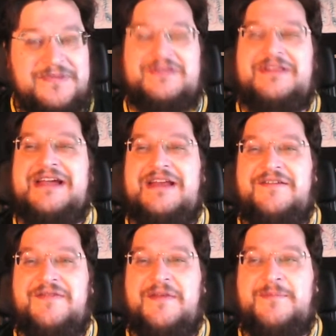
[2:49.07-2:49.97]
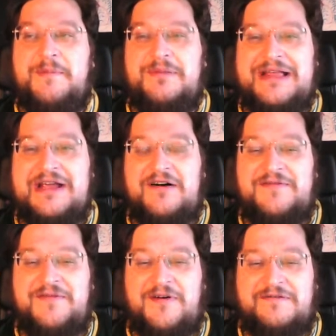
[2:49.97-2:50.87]
kind of the
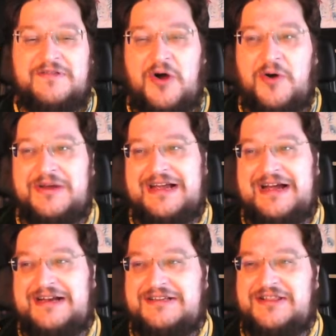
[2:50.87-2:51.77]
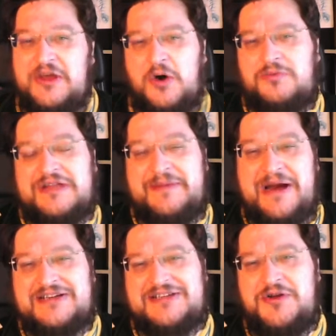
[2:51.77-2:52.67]
playoff of Locke and the only
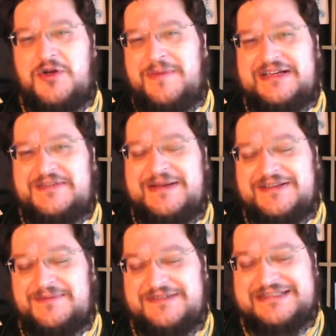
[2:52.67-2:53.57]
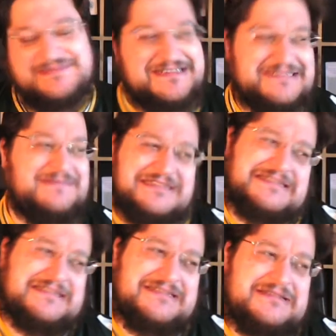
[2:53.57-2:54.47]
person who might beat him. Dum dum
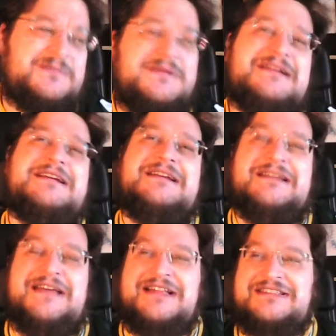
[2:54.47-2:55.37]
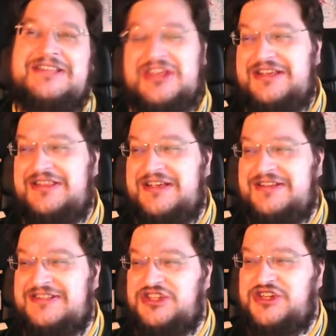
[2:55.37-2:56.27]
dum. It's the
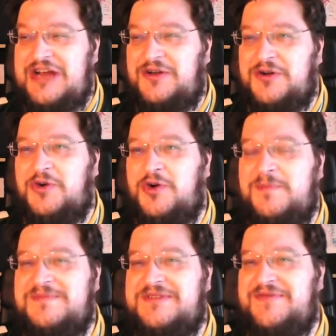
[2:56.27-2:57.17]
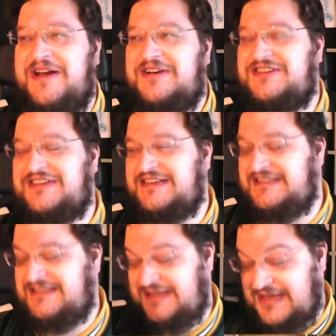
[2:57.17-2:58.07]
Sherlock Holmes
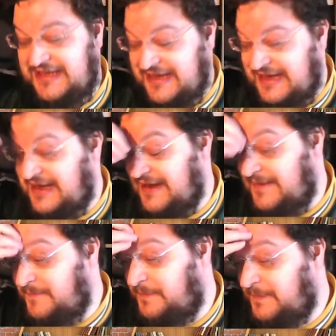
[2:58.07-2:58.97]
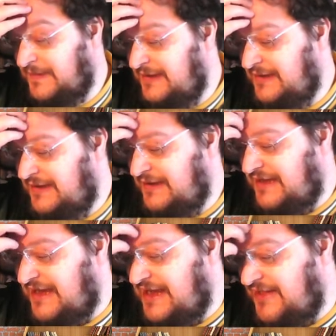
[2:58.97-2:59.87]
versus the
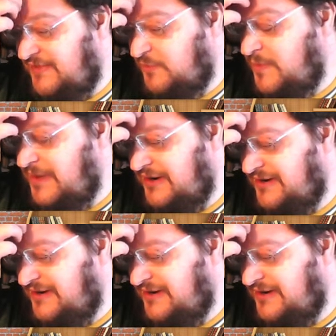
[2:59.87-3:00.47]
woman.